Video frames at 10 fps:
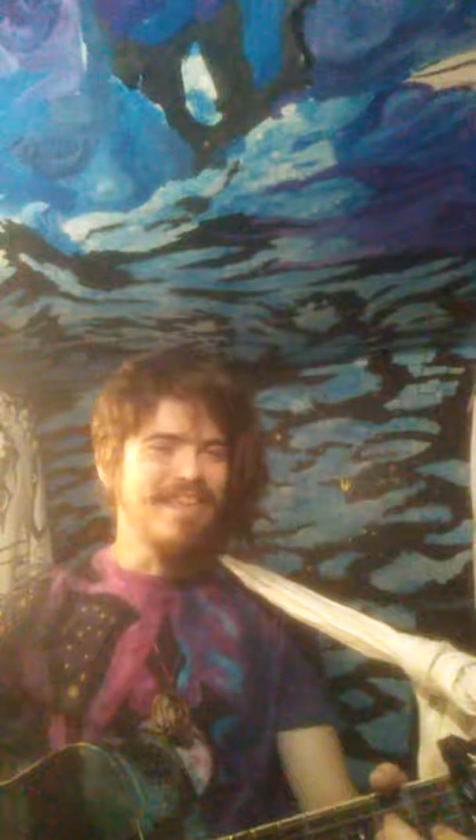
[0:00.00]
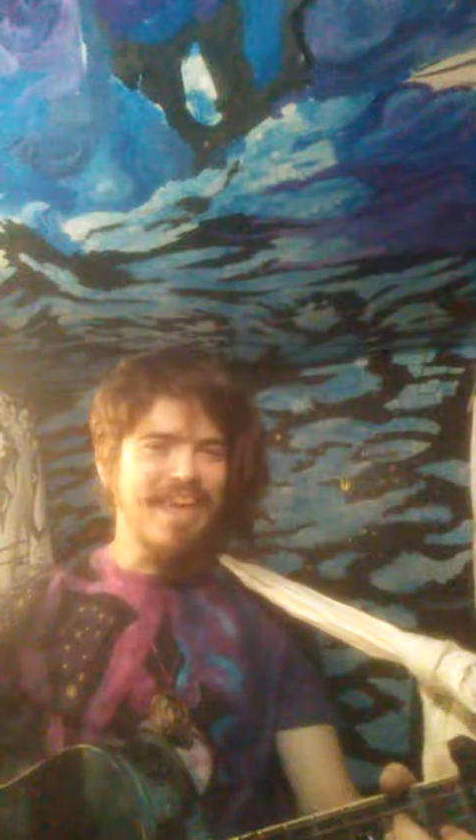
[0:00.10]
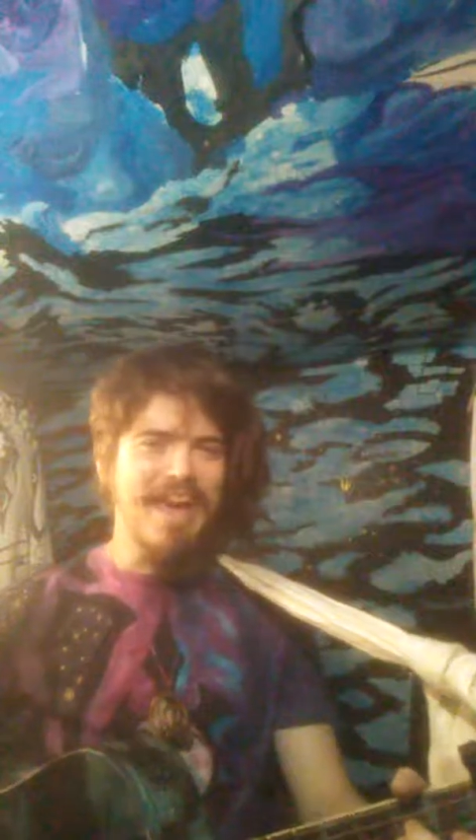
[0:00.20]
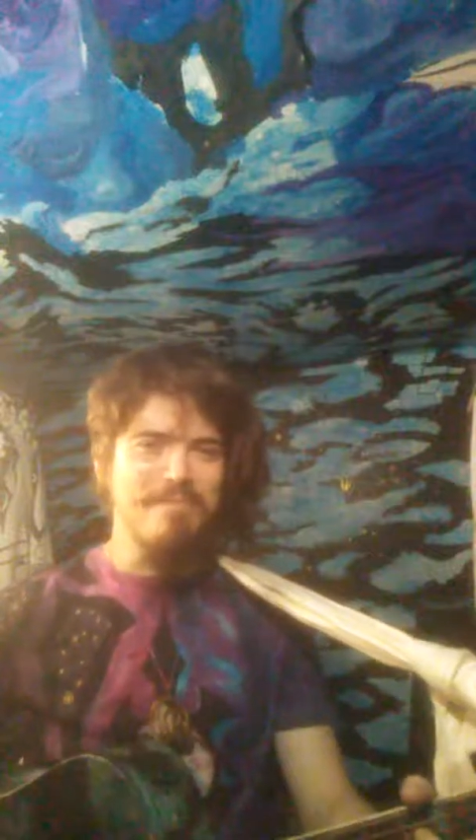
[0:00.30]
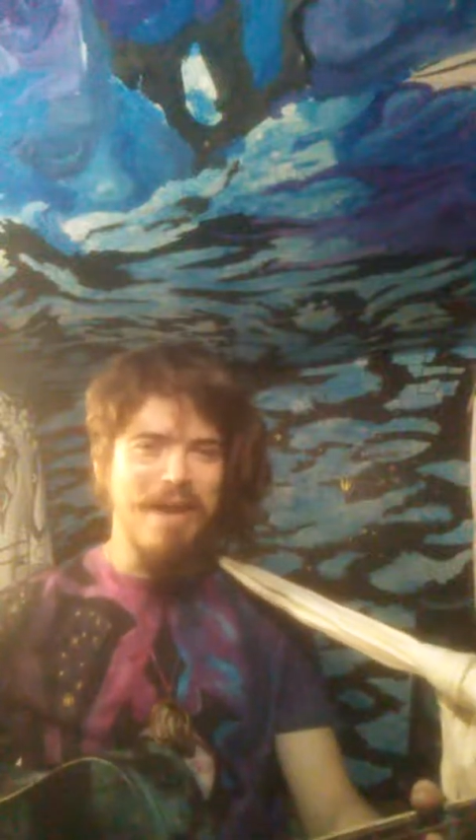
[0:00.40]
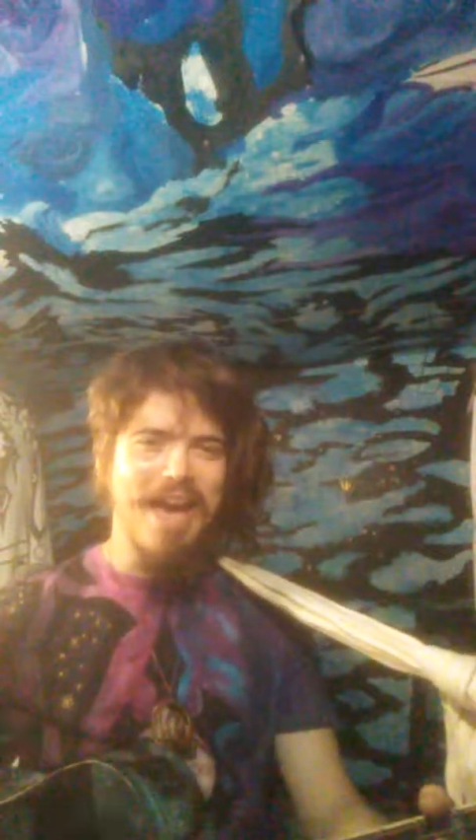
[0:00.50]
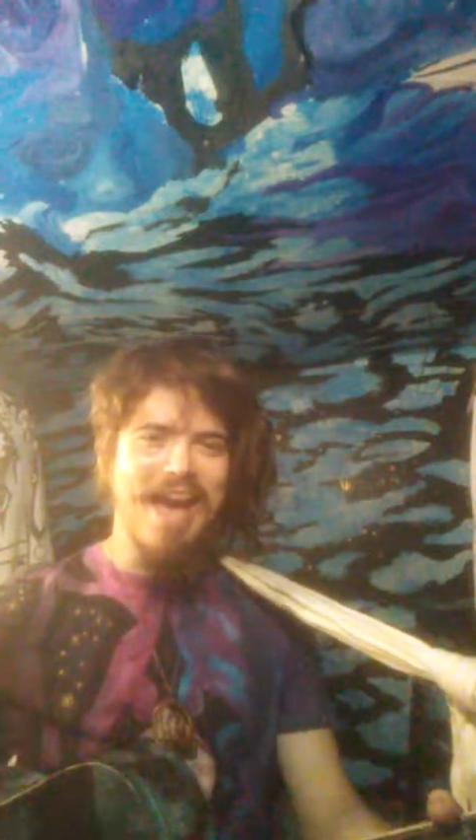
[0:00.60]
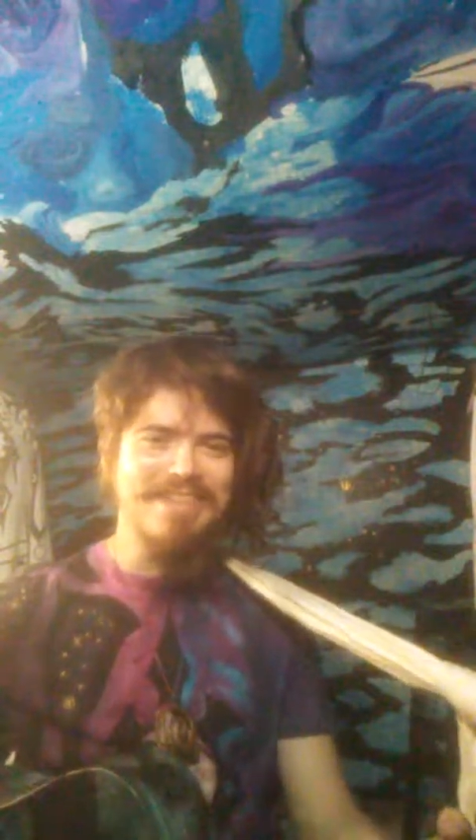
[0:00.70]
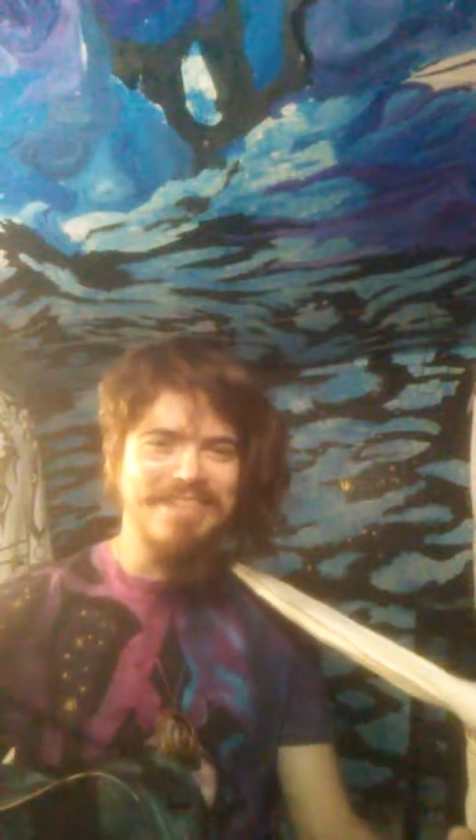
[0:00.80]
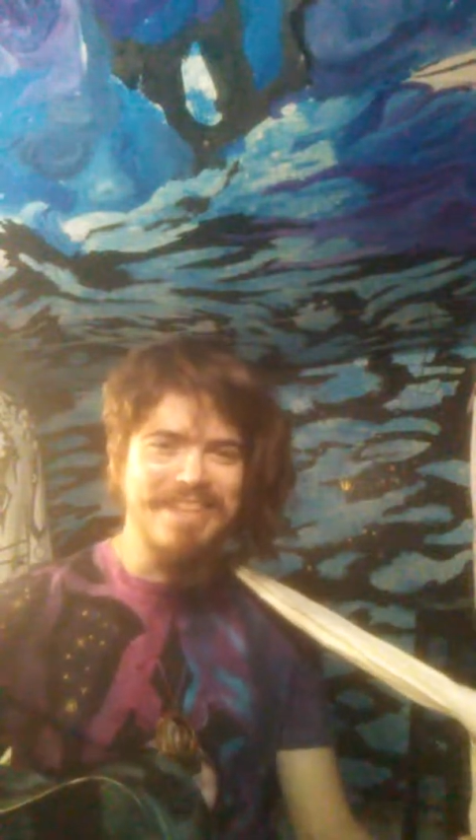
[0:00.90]
He had by
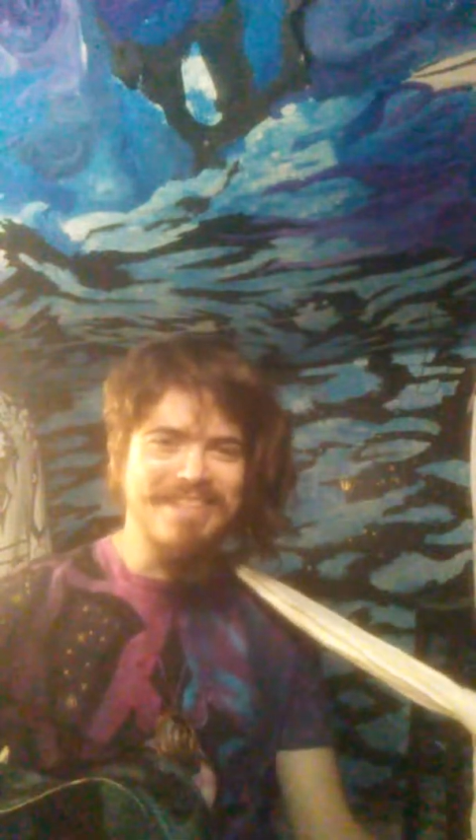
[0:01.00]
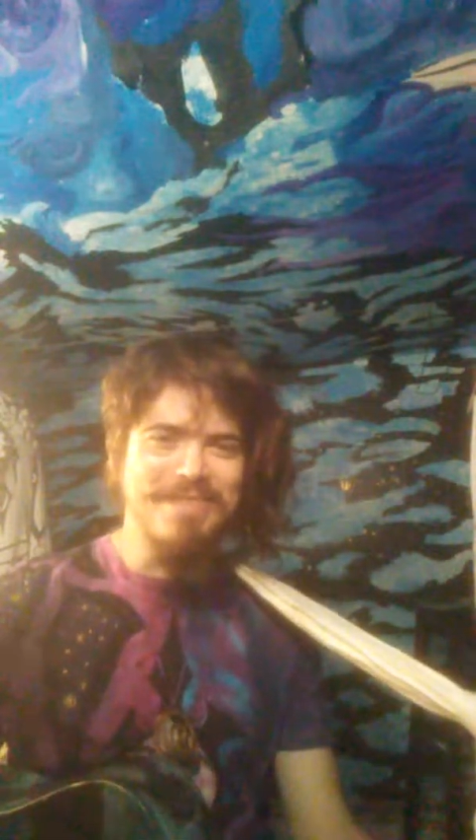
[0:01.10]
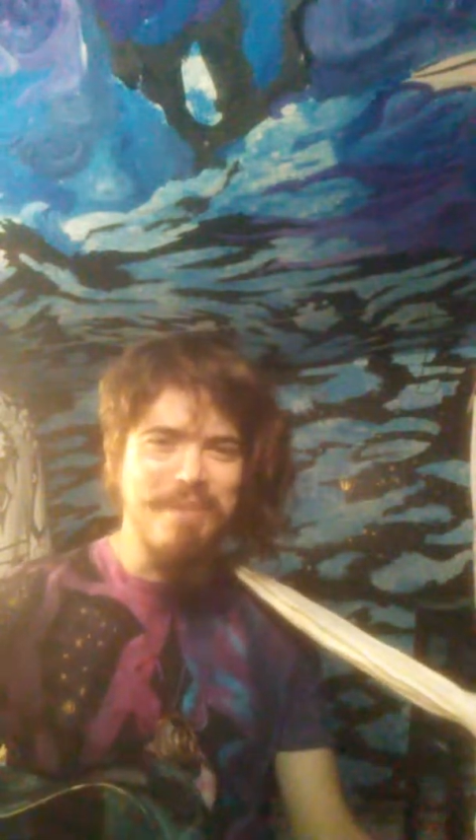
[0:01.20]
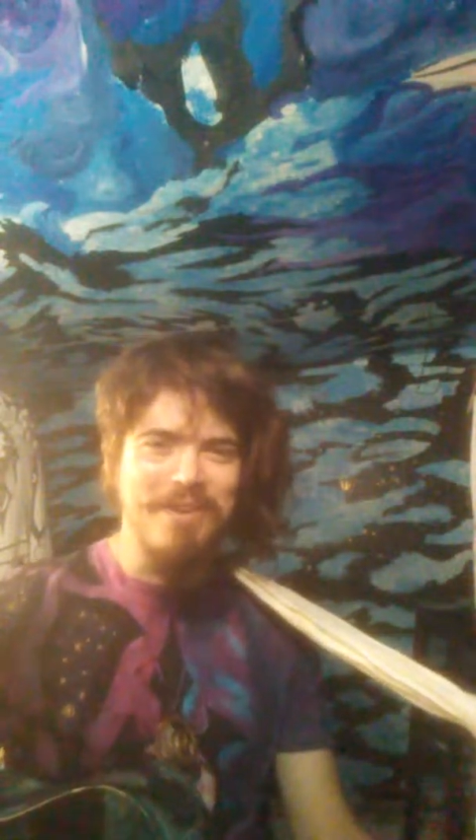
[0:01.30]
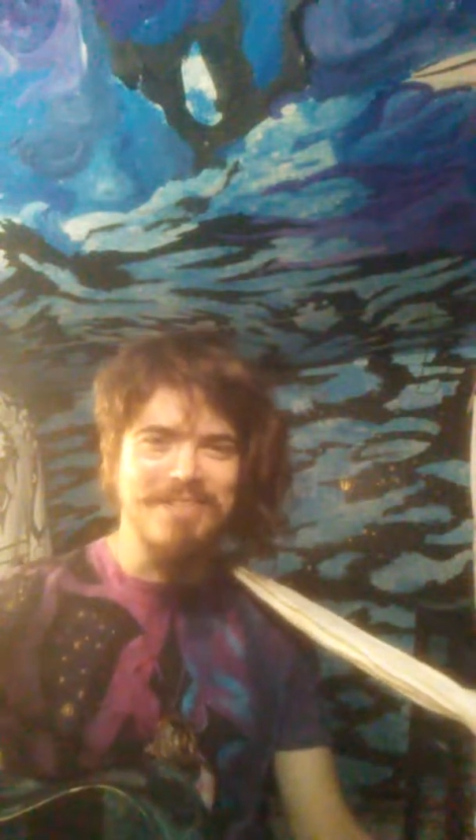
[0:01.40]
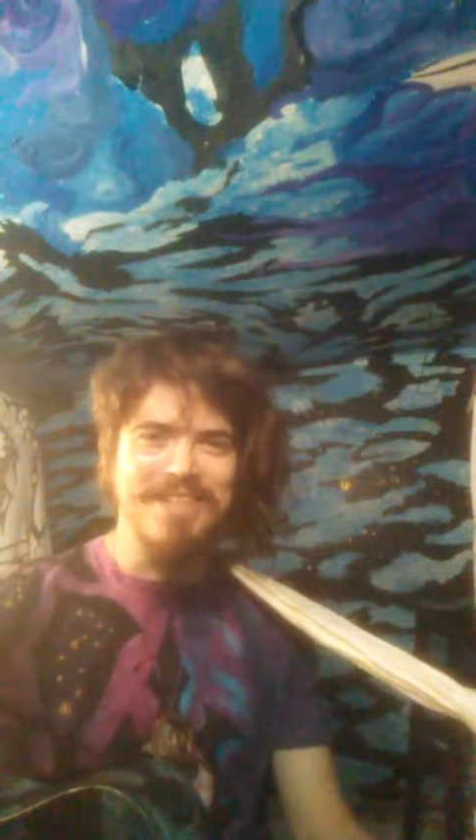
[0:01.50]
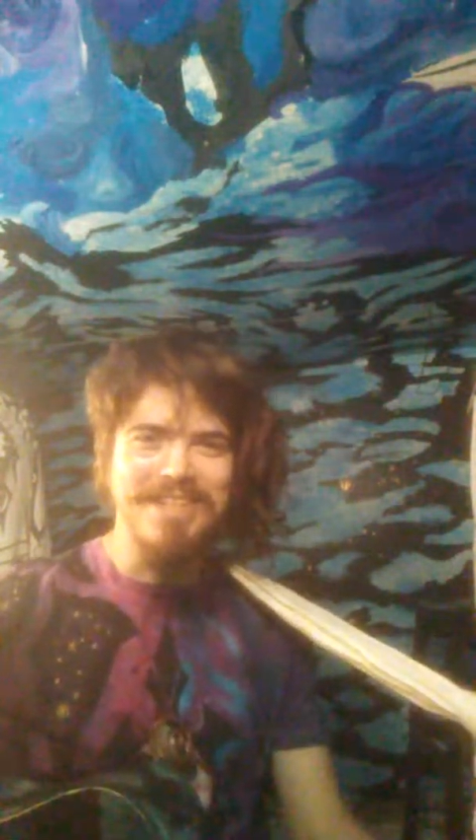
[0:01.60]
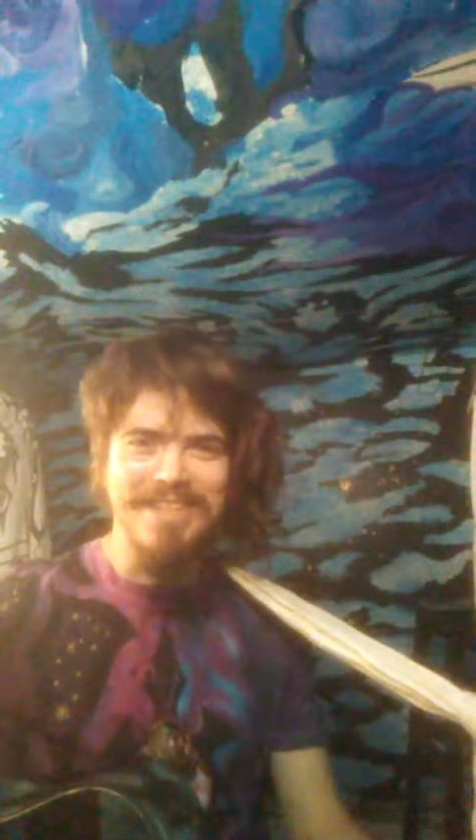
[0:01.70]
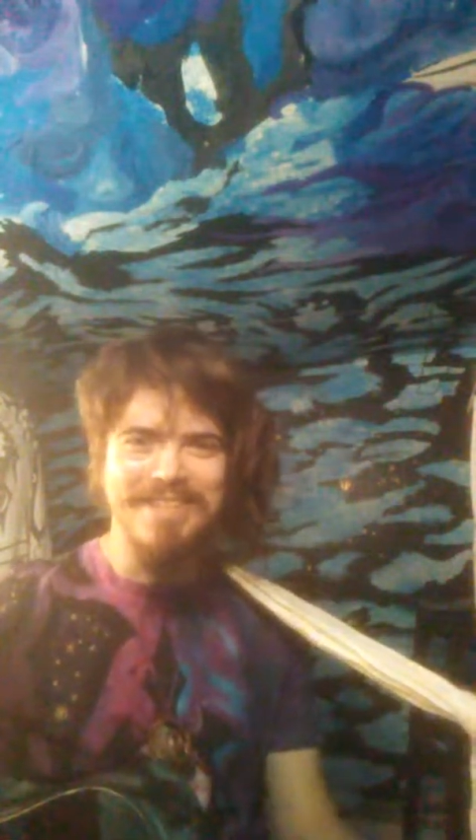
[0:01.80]
accident mounted